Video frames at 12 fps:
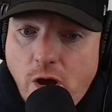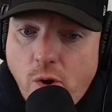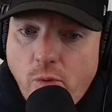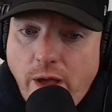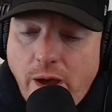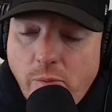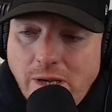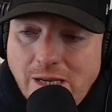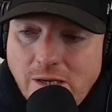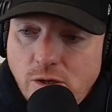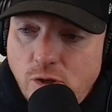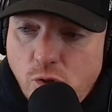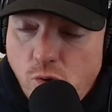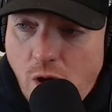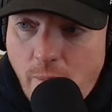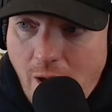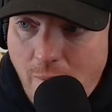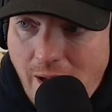know that we right. didn't
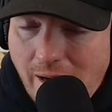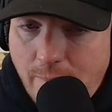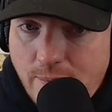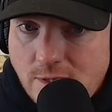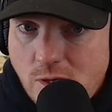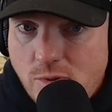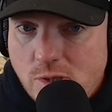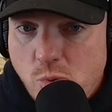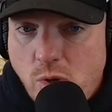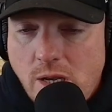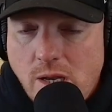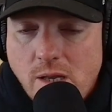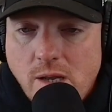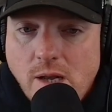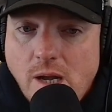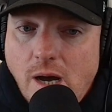do a mailbag episode this week.